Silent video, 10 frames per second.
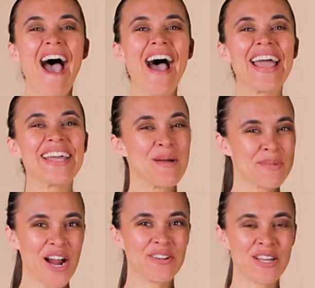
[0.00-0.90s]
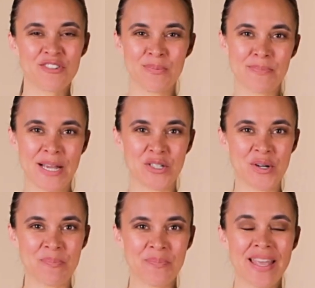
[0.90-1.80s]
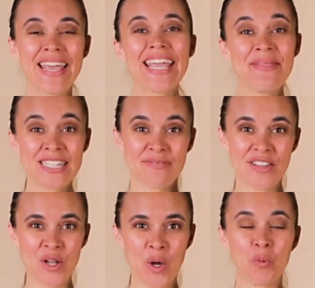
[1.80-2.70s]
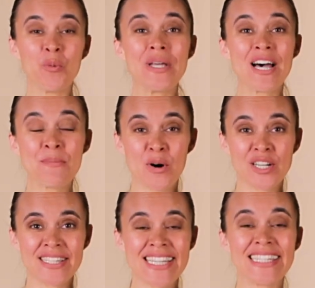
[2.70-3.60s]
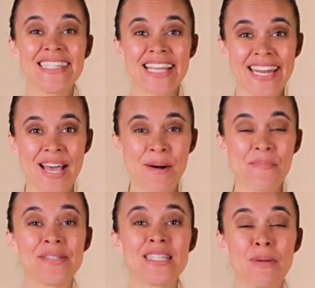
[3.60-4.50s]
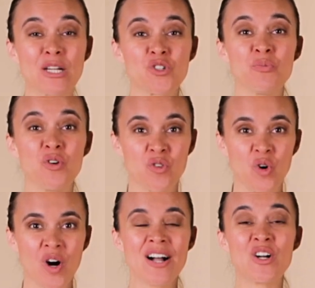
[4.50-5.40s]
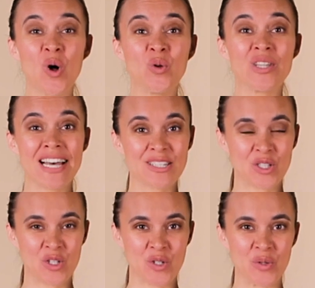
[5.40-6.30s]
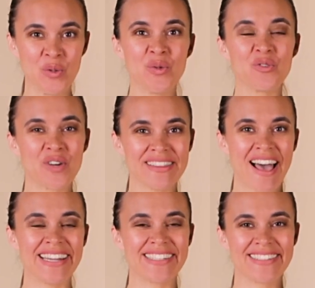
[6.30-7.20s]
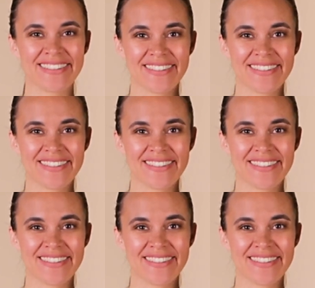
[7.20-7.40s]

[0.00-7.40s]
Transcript: Hi, I'm Caroline from Spectrum. In this video, we'll be unboxing and setting up the Spectrum Aurora Gold Luxe 2 ring light.